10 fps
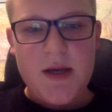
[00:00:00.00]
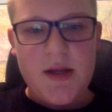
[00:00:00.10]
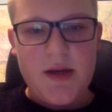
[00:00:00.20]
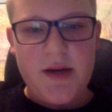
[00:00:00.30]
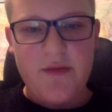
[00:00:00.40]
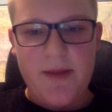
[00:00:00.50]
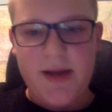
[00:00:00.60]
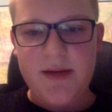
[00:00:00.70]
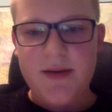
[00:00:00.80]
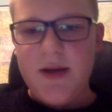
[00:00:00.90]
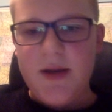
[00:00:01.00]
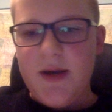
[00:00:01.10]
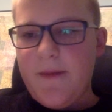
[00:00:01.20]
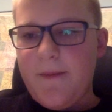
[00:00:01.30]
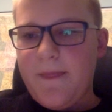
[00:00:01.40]
Never mind.
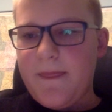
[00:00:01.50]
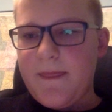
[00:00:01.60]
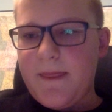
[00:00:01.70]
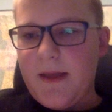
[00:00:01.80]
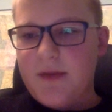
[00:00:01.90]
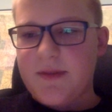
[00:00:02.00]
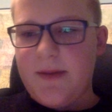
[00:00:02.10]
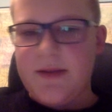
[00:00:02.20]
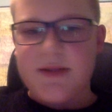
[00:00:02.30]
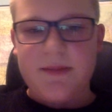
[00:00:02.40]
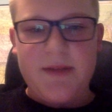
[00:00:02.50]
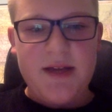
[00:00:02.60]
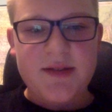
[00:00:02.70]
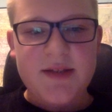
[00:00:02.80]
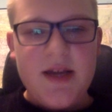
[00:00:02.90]
That was about something
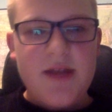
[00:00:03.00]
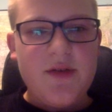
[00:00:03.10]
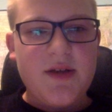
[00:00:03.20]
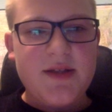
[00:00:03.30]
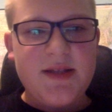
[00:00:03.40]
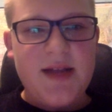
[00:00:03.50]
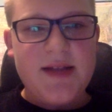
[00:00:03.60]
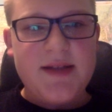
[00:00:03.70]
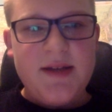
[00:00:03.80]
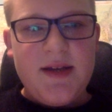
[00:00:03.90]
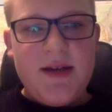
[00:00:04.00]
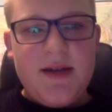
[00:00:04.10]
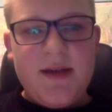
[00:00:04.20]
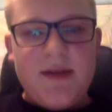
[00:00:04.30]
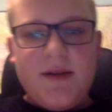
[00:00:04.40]
else. You can see that
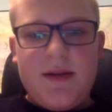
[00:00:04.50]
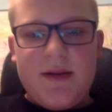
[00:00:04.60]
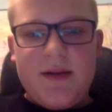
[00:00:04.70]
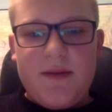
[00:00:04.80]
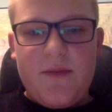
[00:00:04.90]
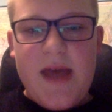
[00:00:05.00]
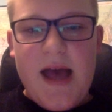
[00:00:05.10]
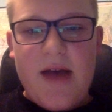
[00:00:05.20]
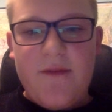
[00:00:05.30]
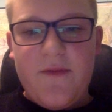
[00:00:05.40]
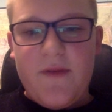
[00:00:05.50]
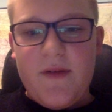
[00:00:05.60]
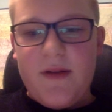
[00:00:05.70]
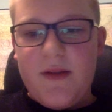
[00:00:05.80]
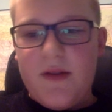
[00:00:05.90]
we have
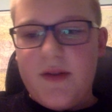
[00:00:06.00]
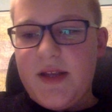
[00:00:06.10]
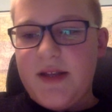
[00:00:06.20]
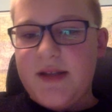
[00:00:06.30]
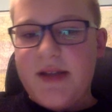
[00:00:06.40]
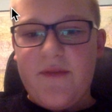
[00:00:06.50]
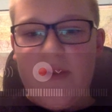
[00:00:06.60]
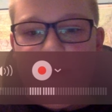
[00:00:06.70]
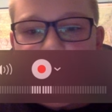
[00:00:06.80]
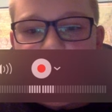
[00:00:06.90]
the daily time frame.